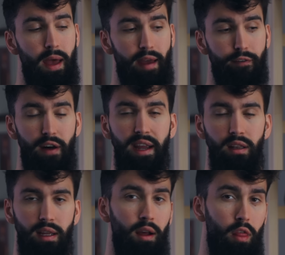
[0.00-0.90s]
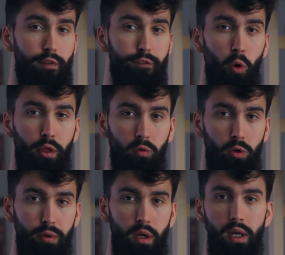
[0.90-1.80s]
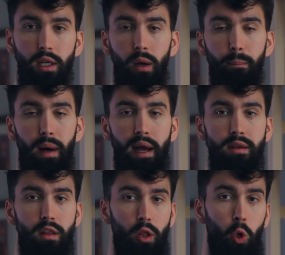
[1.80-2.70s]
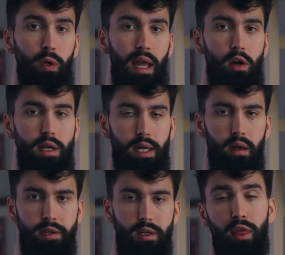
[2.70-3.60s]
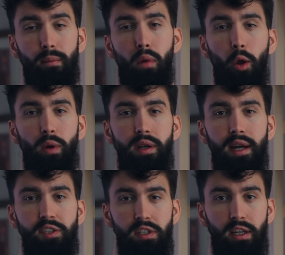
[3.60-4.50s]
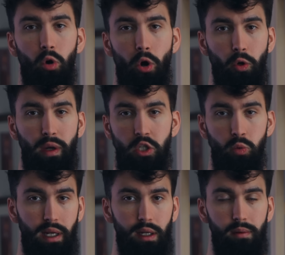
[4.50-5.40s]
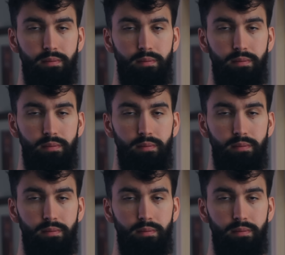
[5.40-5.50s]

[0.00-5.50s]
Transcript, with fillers: And finally, the fourth group combined the low-calorie diet with a moderate intensity cardio each week.